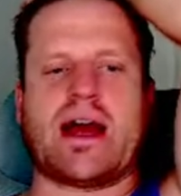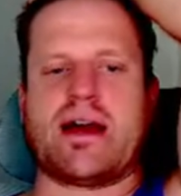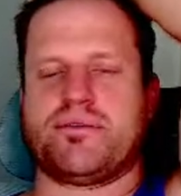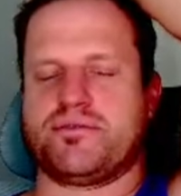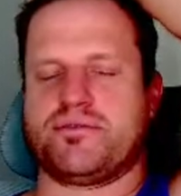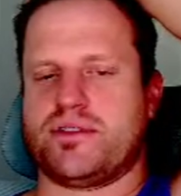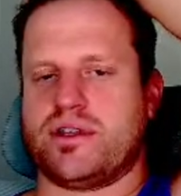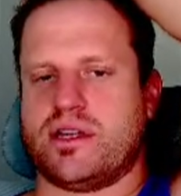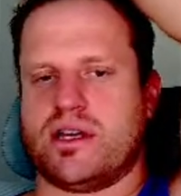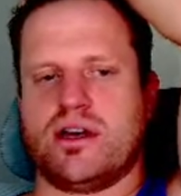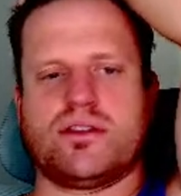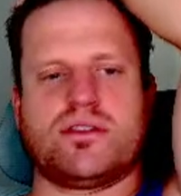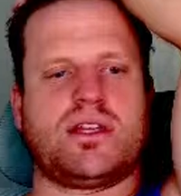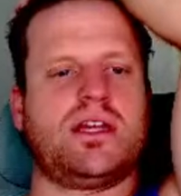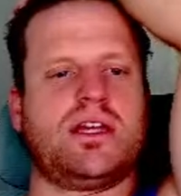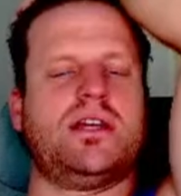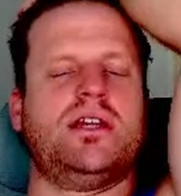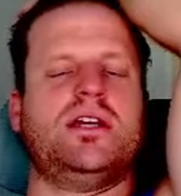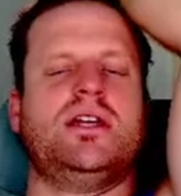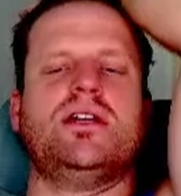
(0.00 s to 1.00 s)

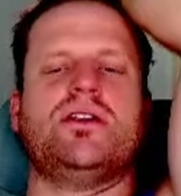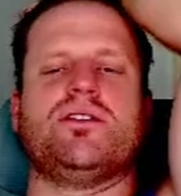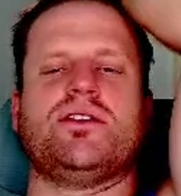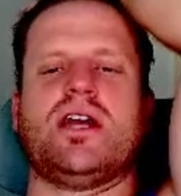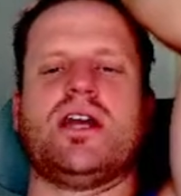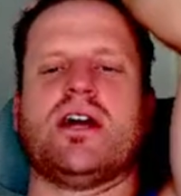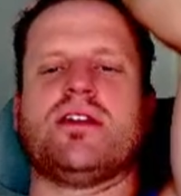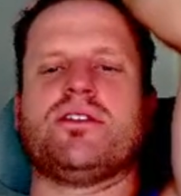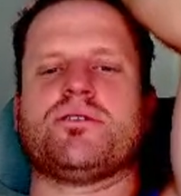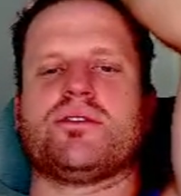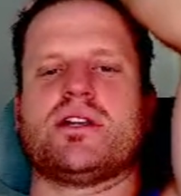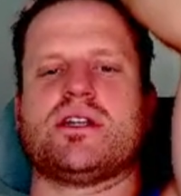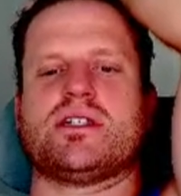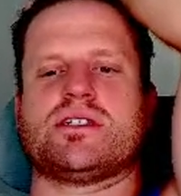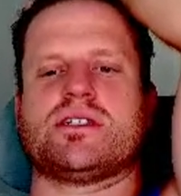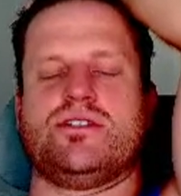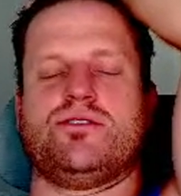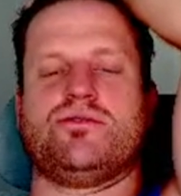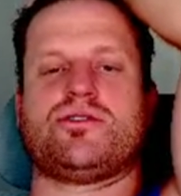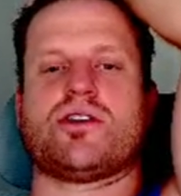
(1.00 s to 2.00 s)
The other reason, you
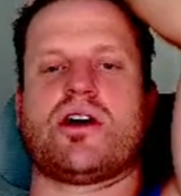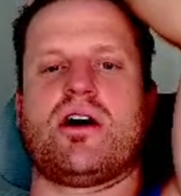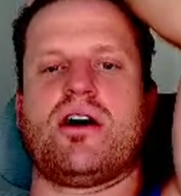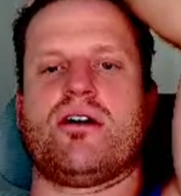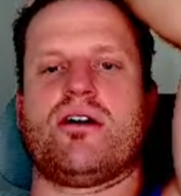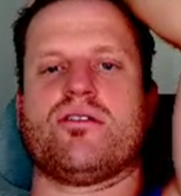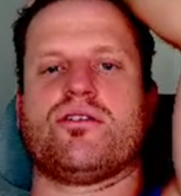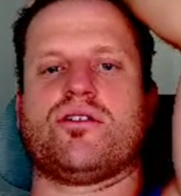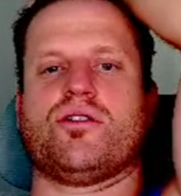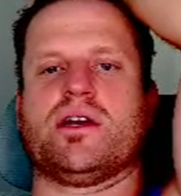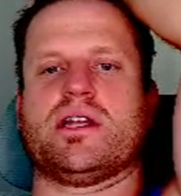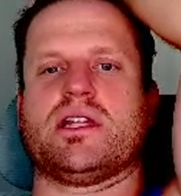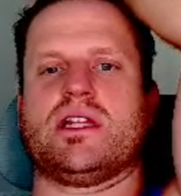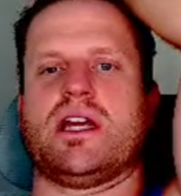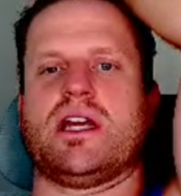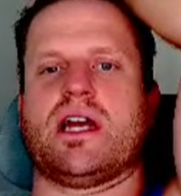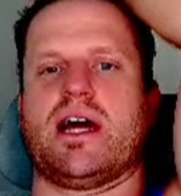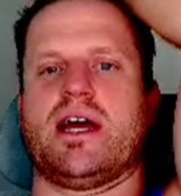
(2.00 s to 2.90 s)
saw how quickly I